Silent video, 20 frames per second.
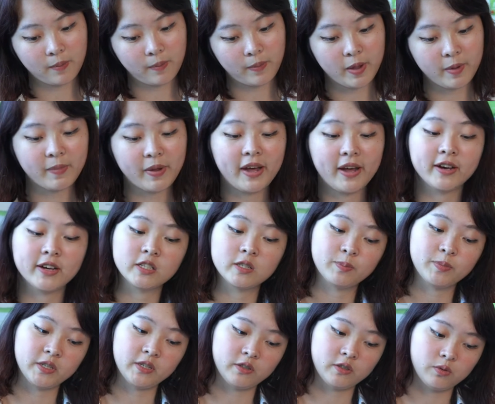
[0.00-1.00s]
when my
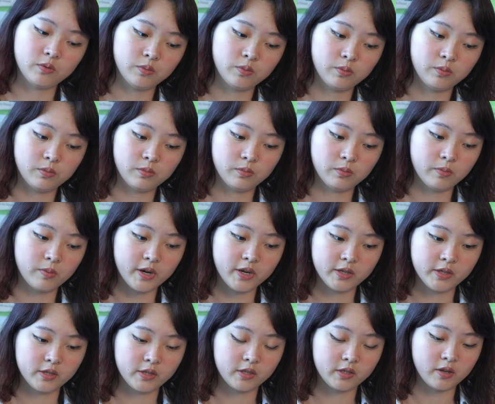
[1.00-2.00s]
husband
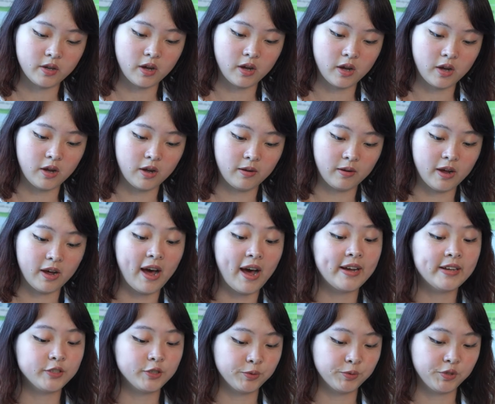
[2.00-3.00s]
was a
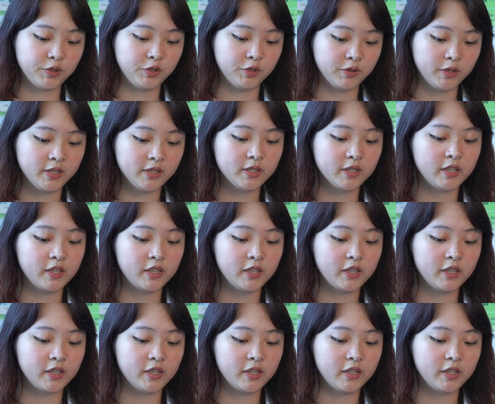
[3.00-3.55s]
high school student,